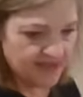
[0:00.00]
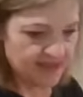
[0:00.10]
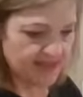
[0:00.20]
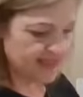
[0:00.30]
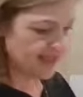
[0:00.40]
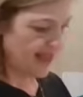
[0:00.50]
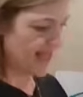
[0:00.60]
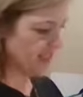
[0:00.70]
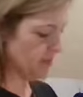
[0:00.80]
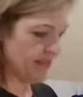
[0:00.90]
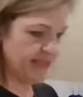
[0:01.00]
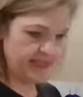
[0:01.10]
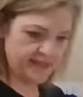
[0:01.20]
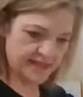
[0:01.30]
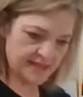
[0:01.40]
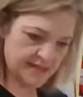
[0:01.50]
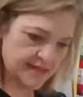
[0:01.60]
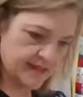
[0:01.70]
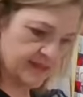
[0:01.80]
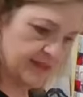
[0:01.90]
this last piece
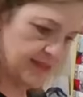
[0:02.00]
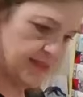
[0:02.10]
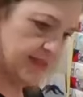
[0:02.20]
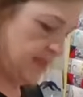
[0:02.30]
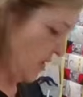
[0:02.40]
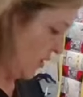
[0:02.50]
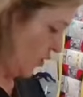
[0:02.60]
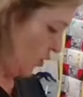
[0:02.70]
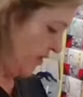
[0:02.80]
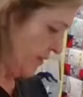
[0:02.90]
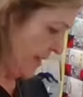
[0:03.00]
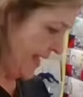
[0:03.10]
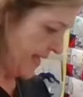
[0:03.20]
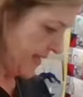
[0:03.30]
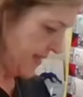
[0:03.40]
on the back.